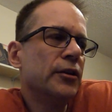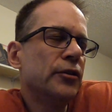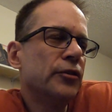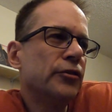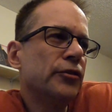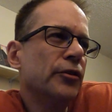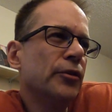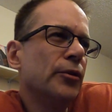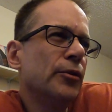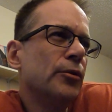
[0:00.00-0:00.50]

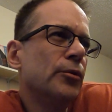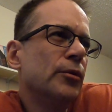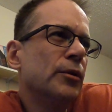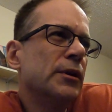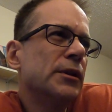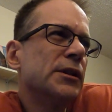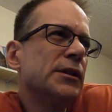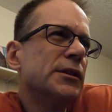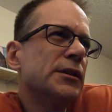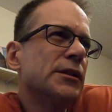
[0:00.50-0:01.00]
So
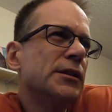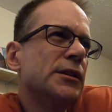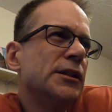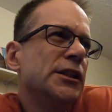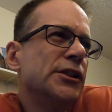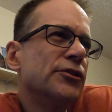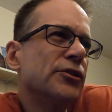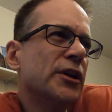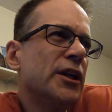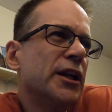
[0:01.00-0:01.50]

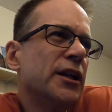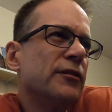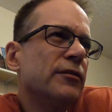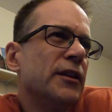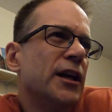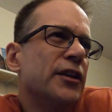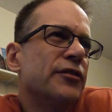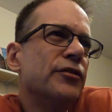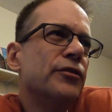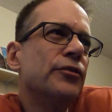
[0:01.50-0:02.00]
these are kind of
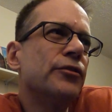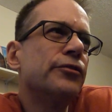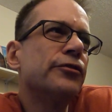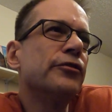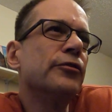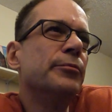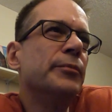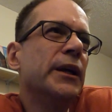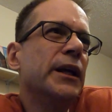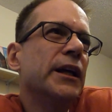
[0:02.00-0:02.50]
lessons
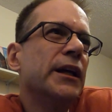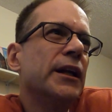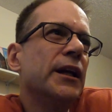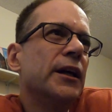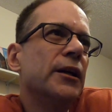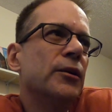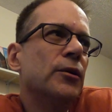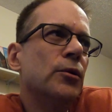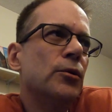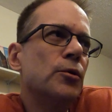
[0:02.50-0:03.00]
for me, and
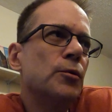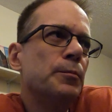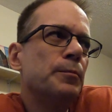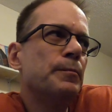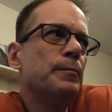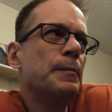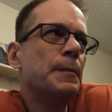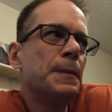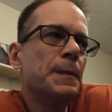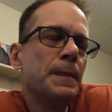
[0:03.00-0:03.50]
I hope